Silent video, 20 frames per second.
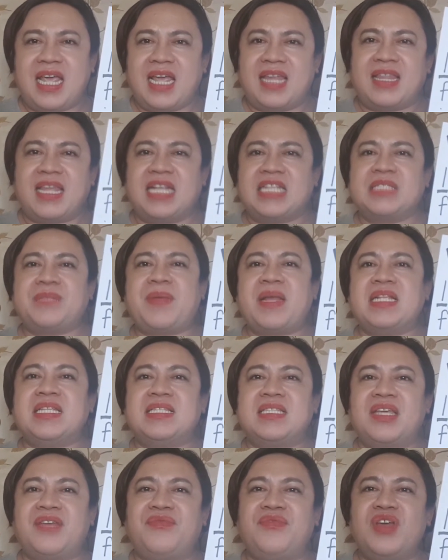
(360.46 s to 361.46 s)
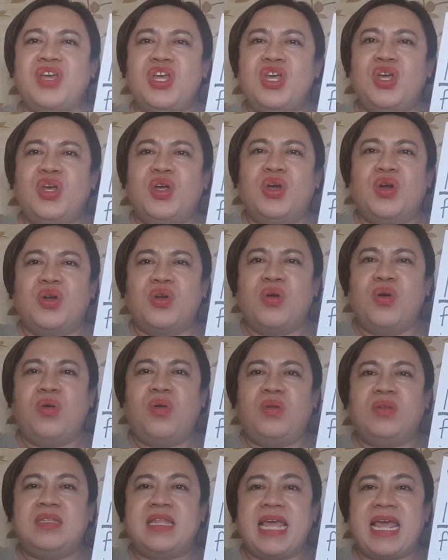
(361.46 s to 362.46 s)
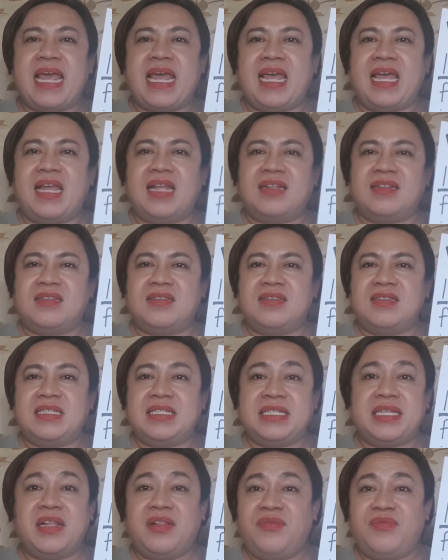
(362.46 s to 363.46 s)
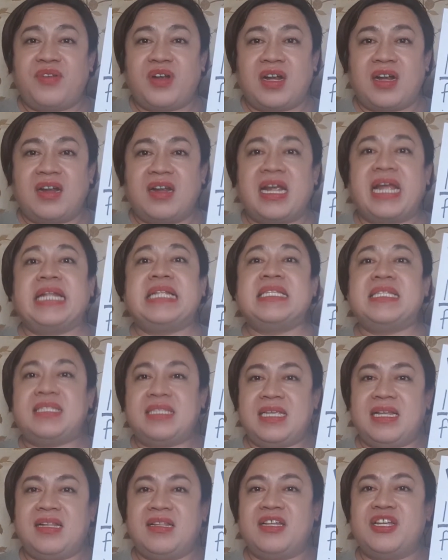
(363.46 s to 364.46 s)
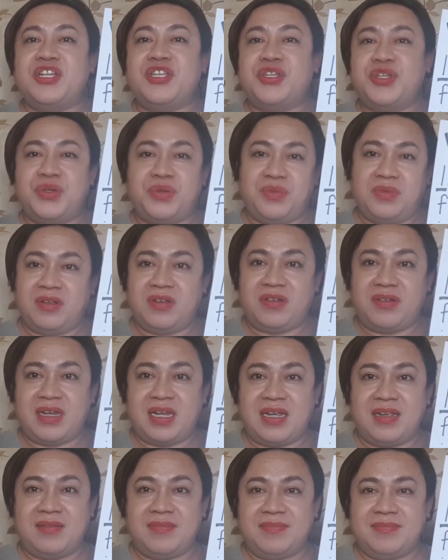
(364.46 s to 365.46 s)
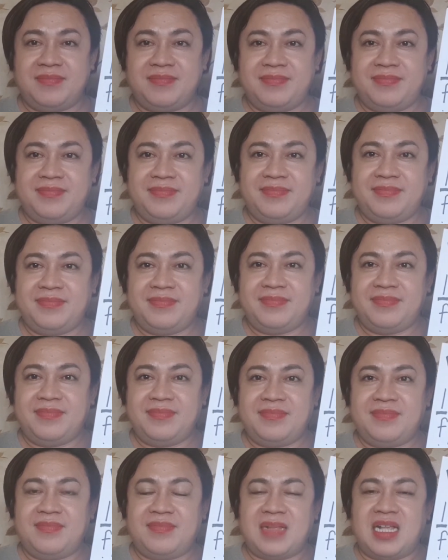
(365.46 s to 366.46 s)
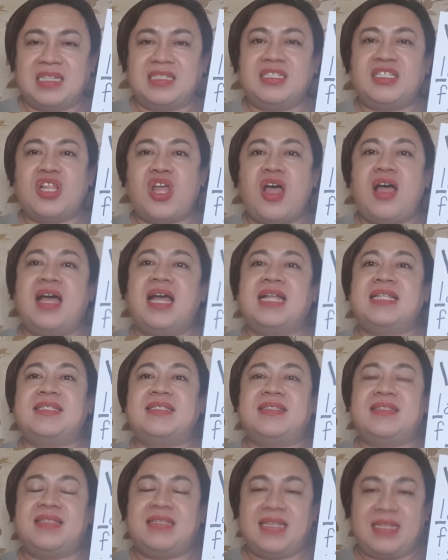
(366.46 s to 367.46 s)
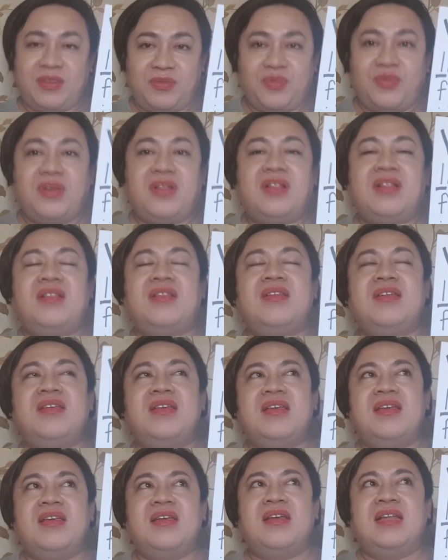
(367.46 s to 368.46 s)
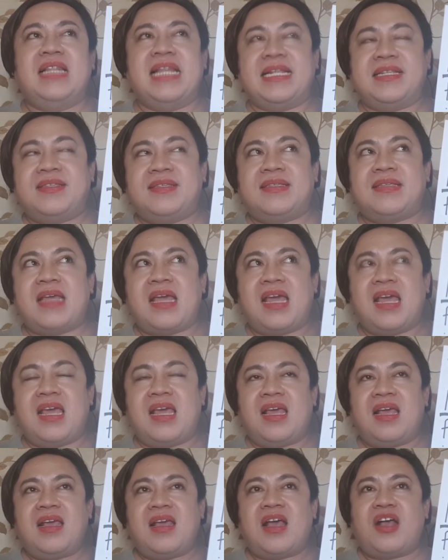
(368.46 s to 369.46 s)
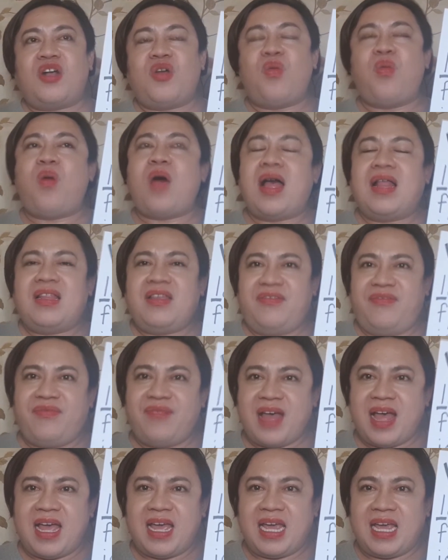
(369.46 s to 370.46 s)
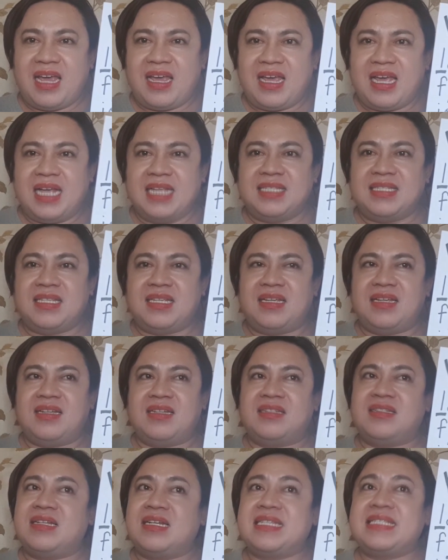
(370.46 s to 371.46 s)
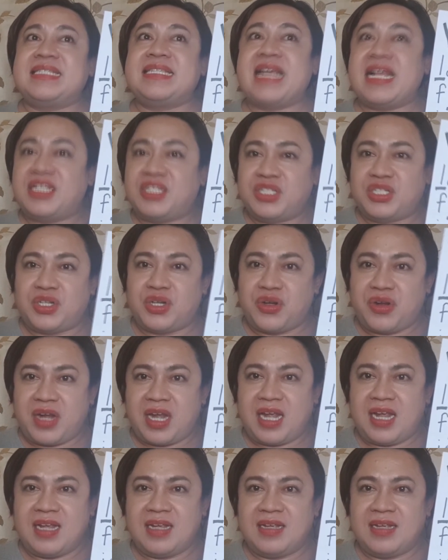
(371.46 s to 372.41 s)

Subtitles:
and expensive gold and silver. It's still a jewelry, as long as it will, let's say, qualify as an accessory.